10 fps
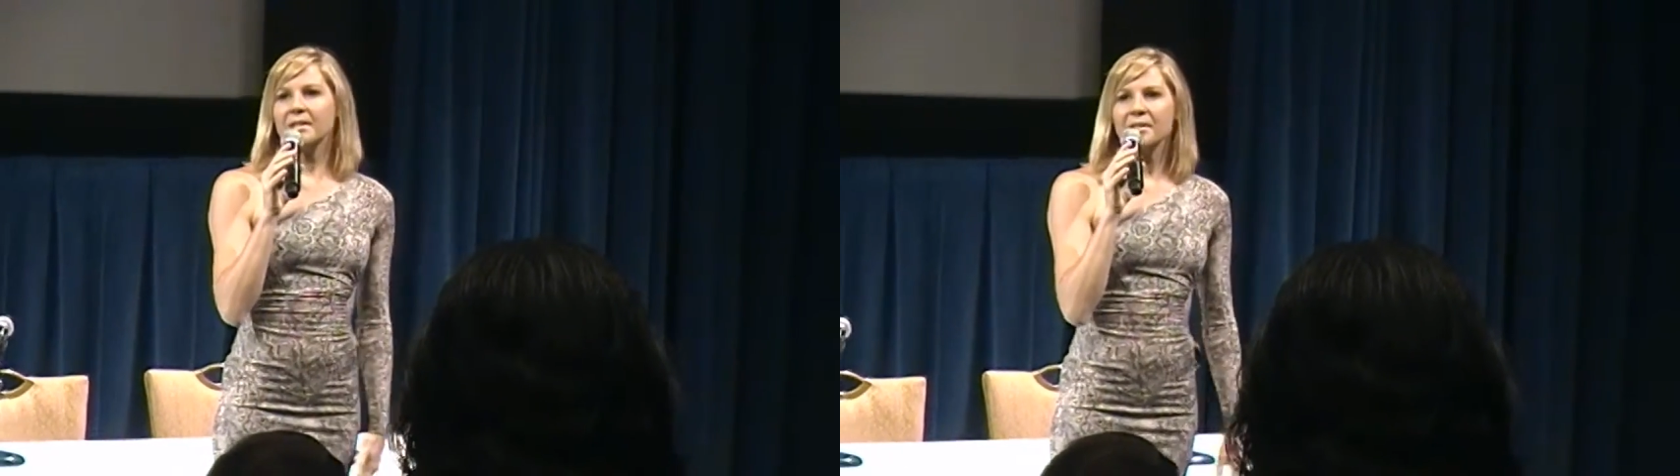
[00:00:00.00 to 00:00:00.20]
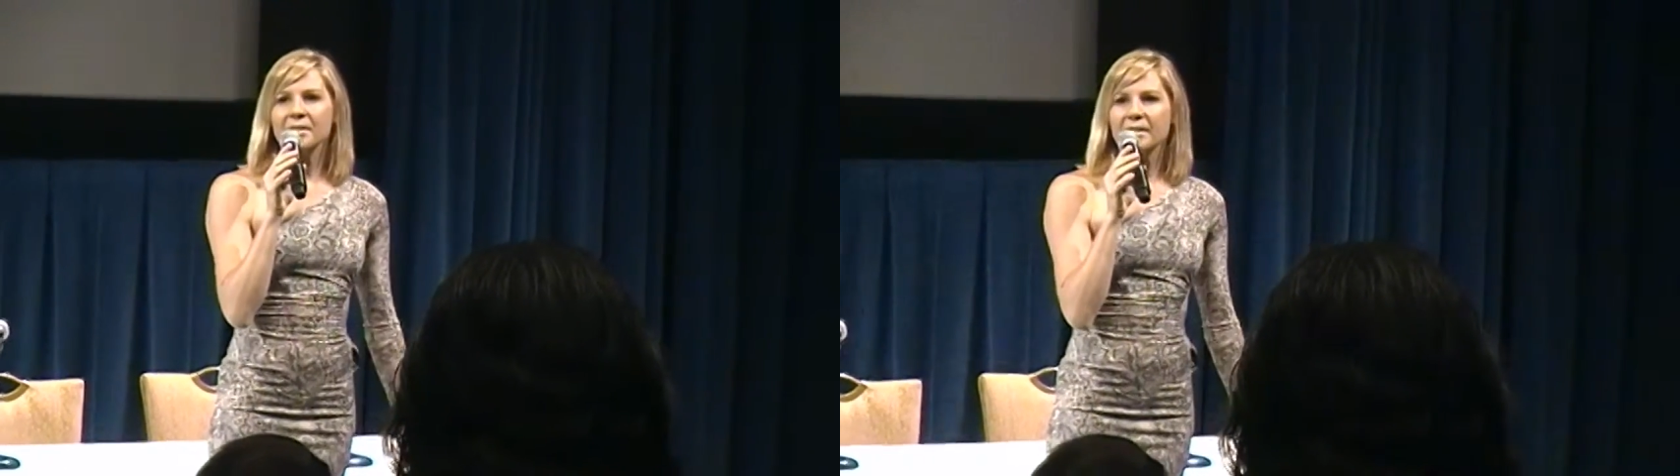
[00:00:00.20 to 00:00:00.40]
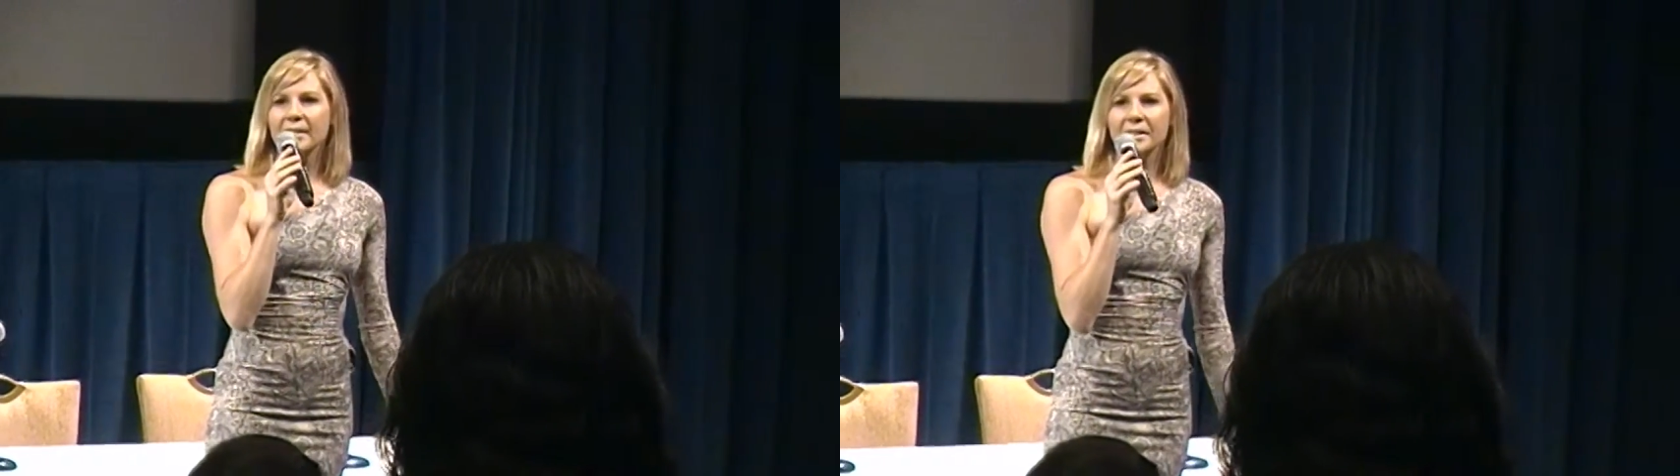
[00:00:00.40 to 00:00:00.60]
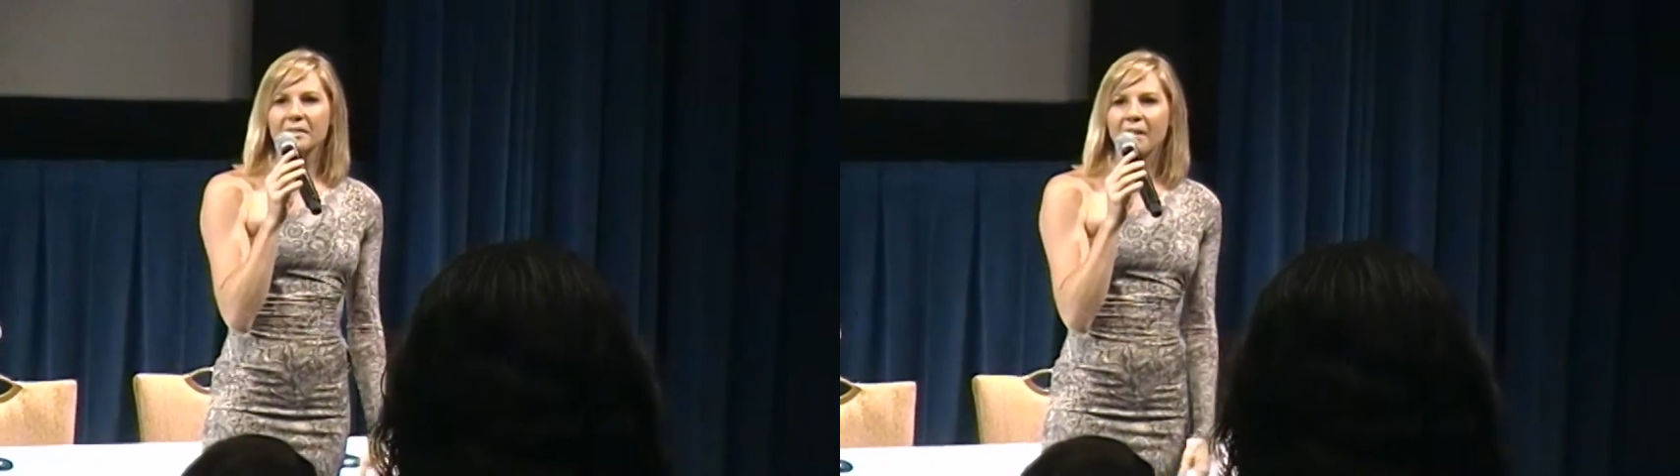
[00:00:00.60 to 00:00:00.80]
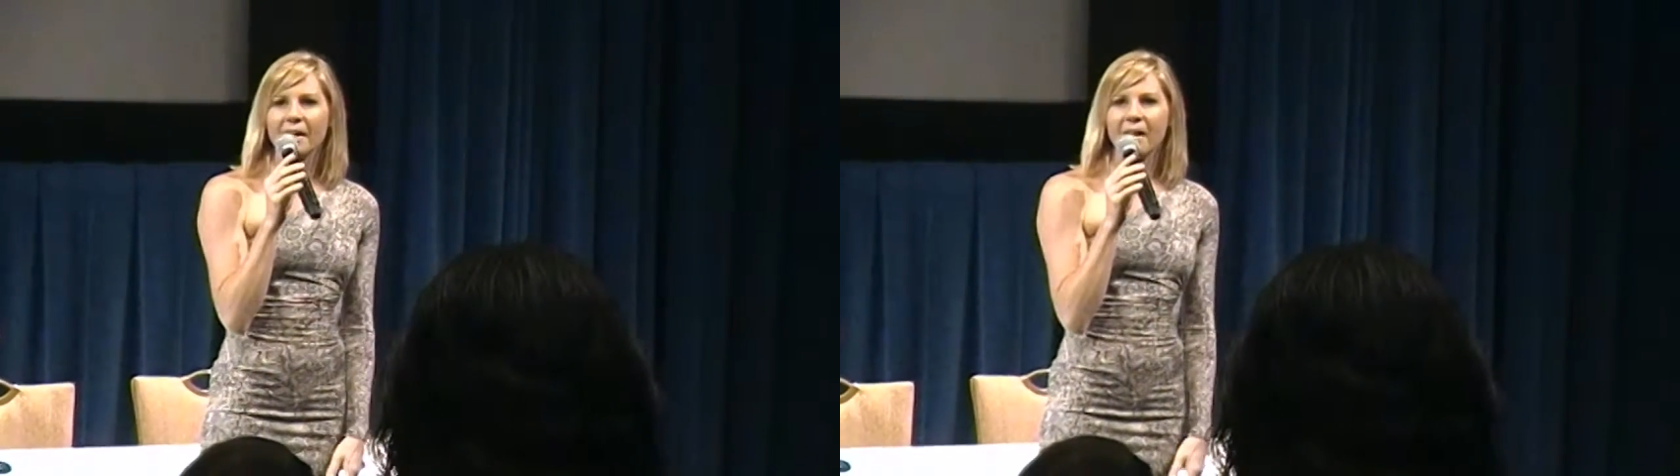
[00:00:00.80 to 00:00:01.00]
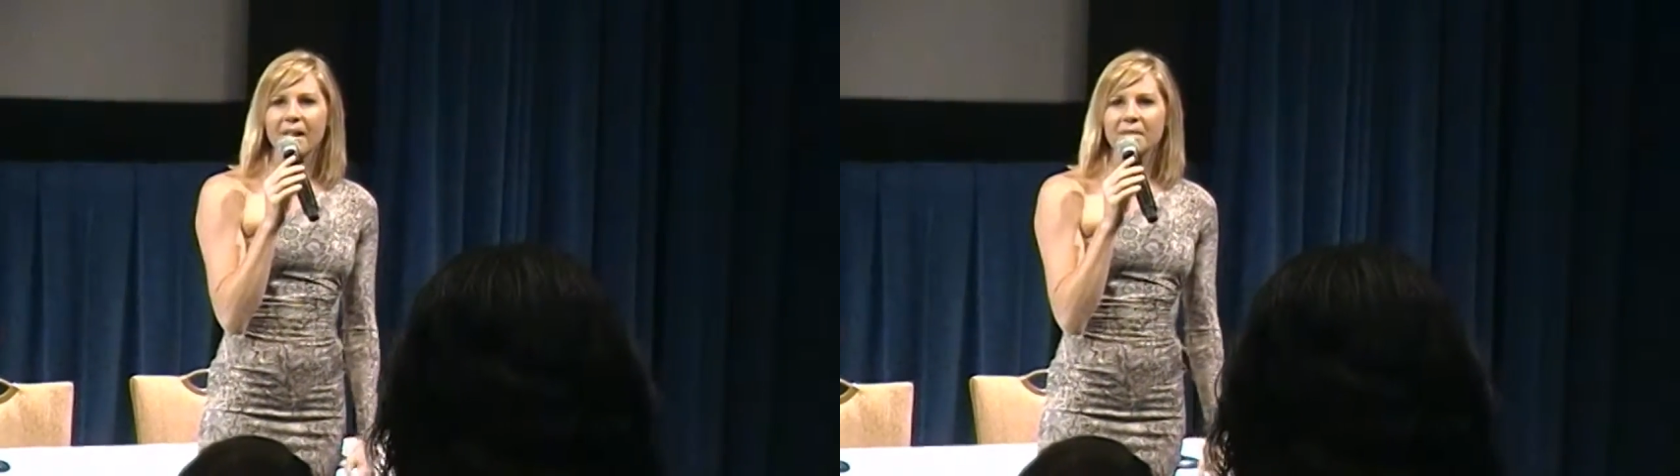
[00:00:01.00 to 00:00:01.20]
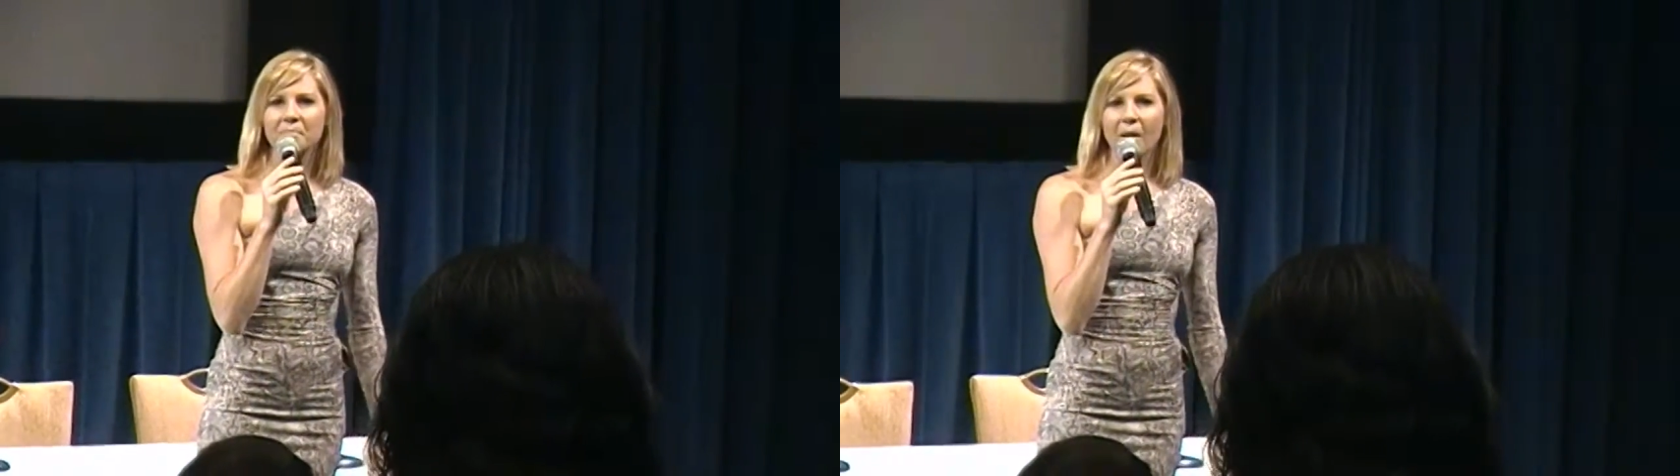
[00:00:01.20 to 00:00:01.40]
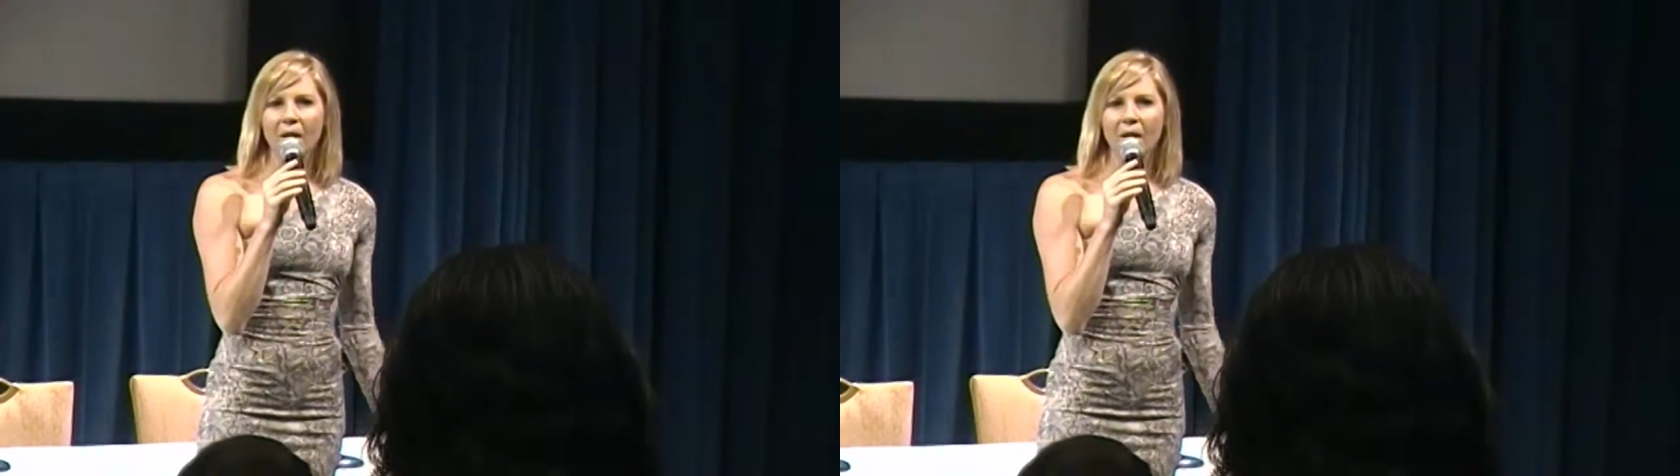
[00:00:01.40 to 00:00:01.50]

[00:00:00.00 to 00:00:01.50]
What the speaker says: seriously, like I'm